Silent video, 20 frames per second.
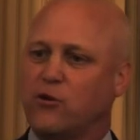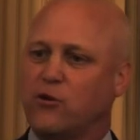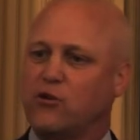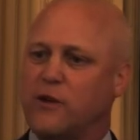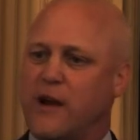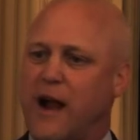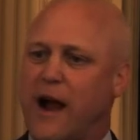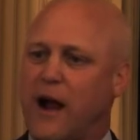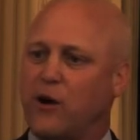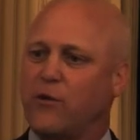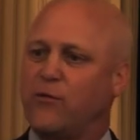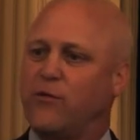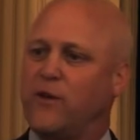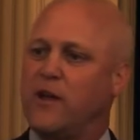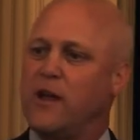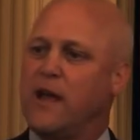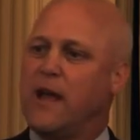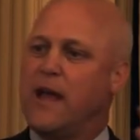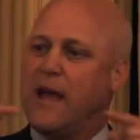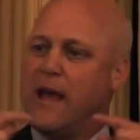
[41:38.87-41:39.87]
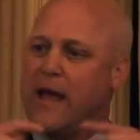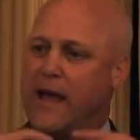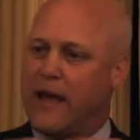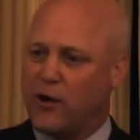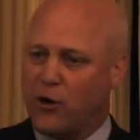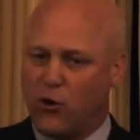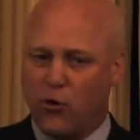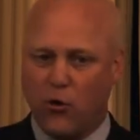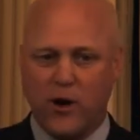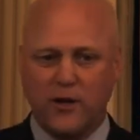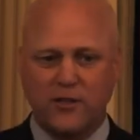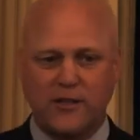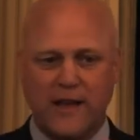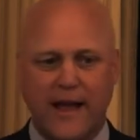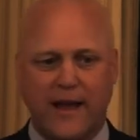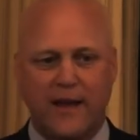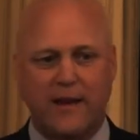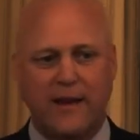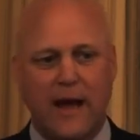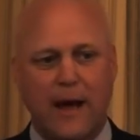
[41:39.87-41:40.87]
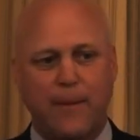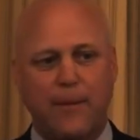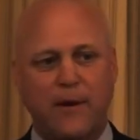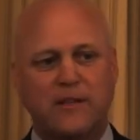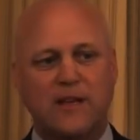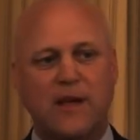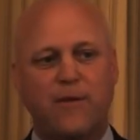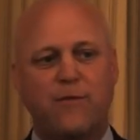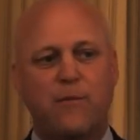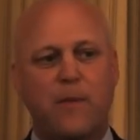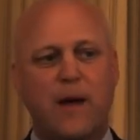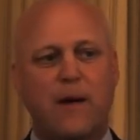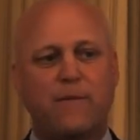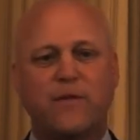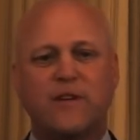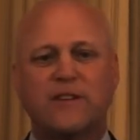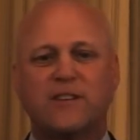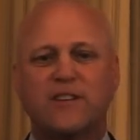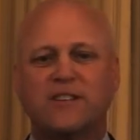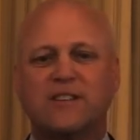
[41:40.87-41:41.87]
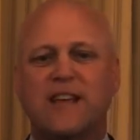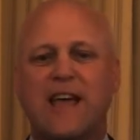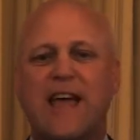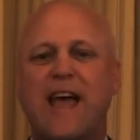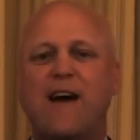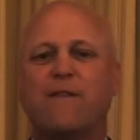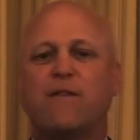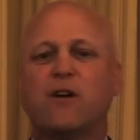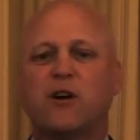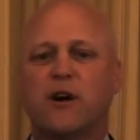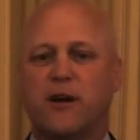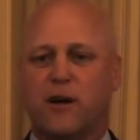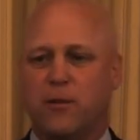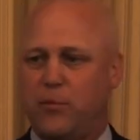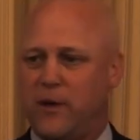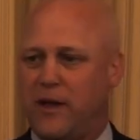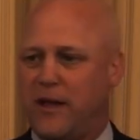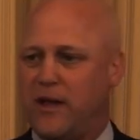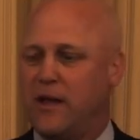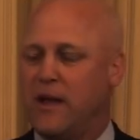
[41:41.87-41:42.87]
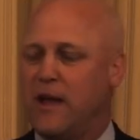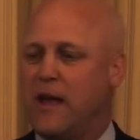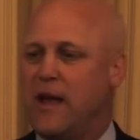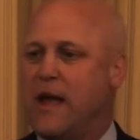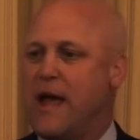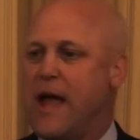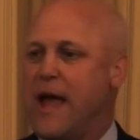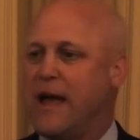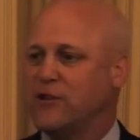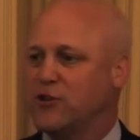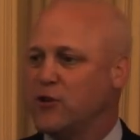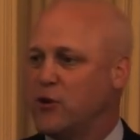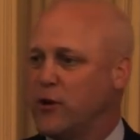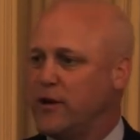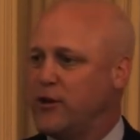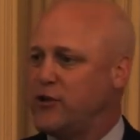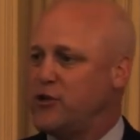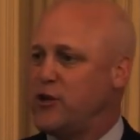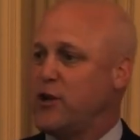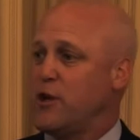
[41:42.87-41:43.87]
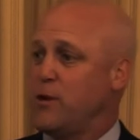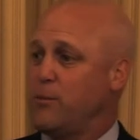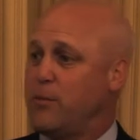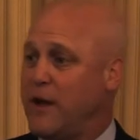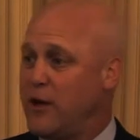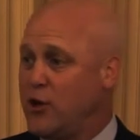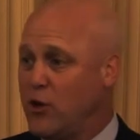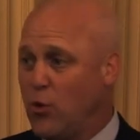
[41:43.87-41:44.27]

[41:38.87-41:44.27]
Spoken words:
geography and across economics if Memphis is ever going to be as good as she can be.